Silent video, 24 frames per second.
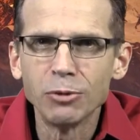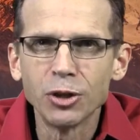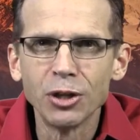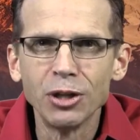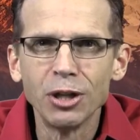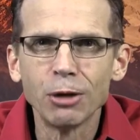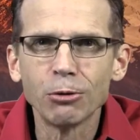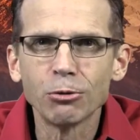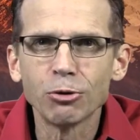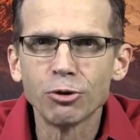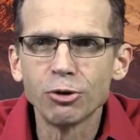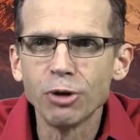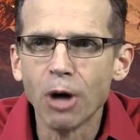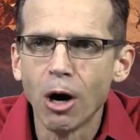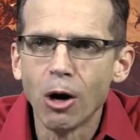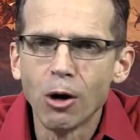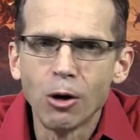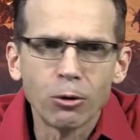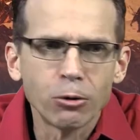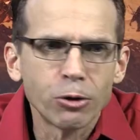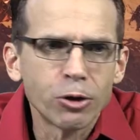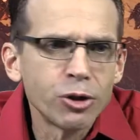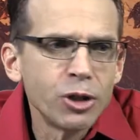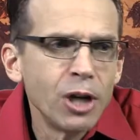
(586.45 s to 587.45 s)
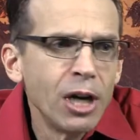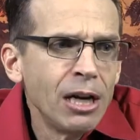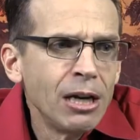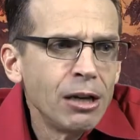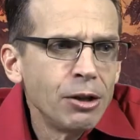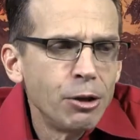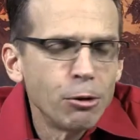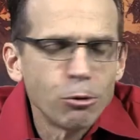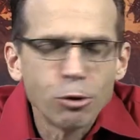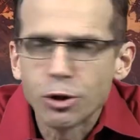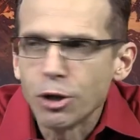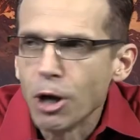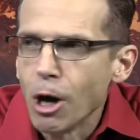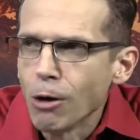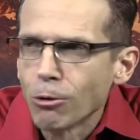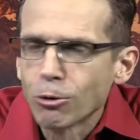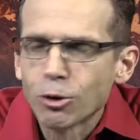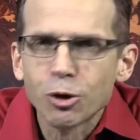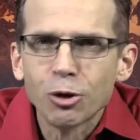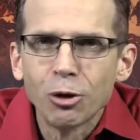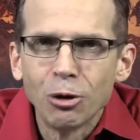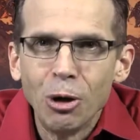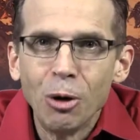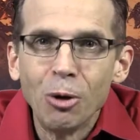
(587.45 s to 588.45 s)
And there's dogs, there's dogs
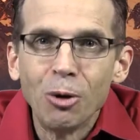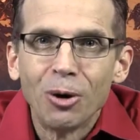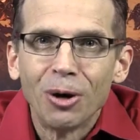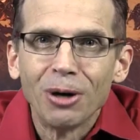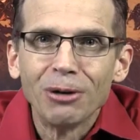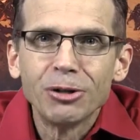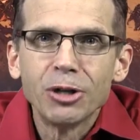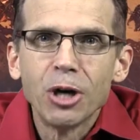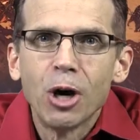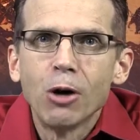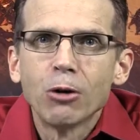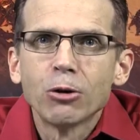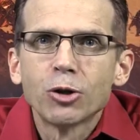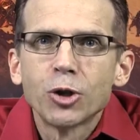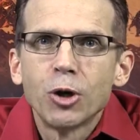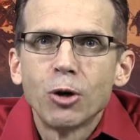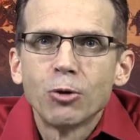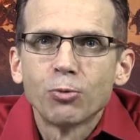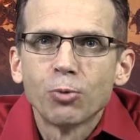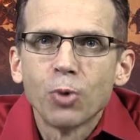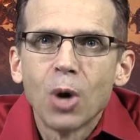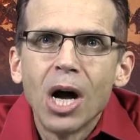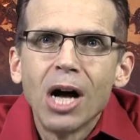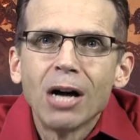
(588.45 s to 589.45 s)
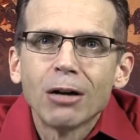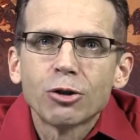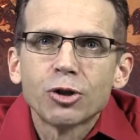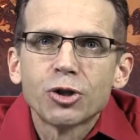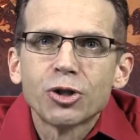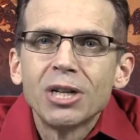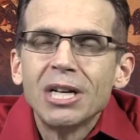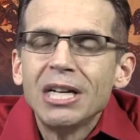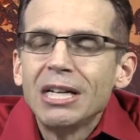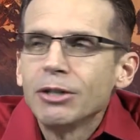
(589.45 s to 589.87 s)
galore, dogs on rocks,